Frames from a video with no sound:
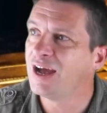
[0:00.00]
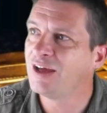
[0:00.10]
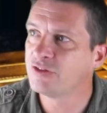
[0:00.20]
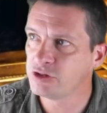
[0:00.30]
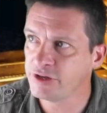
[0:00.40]

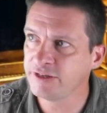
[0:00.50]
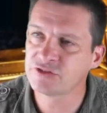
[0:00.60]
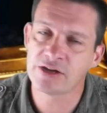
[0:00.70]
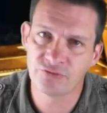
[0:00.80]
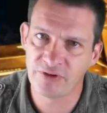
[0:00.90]
And the
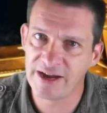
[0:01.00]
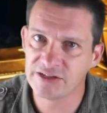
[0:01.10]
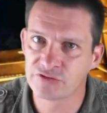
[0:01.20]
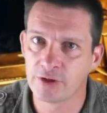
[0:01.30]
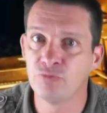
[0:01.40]
lawyers
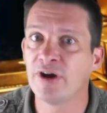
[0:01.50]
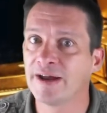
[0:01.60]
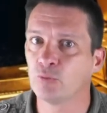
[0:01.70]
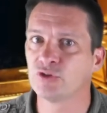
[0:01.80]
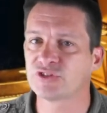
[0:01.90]
advised them,
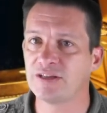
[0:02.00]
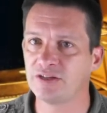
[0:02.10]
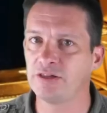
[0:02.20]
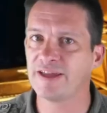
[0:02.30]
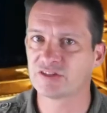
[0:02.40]
right, we'll
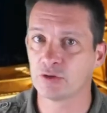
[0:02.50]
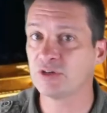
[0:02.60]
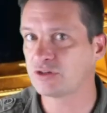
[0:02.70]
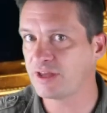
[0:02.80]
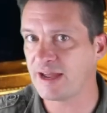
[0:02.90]
send a letter,
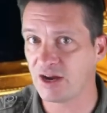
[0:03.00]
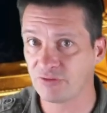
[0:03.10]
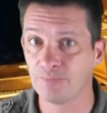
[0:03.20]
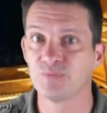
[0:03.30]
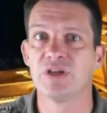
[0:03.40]
which they
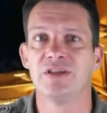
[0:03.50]
have,